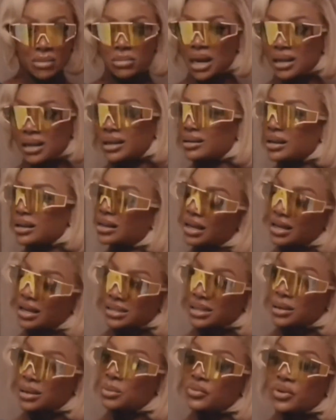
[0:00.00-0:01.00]
get my, and
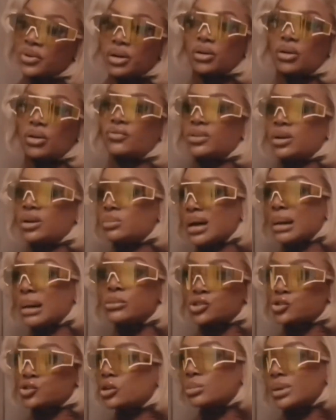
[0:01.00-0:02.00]
like I said, I'm a very confident, but
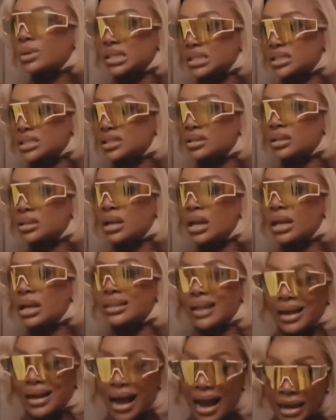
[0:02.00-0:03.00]
I'm a strong person.
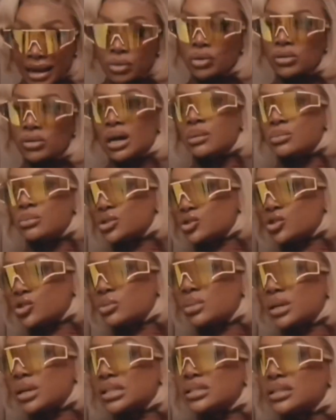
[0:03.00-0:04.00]
Mm-hmm. Like, I know that I'm a
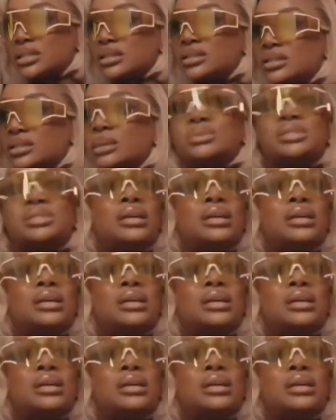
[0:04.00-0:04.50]
strong person.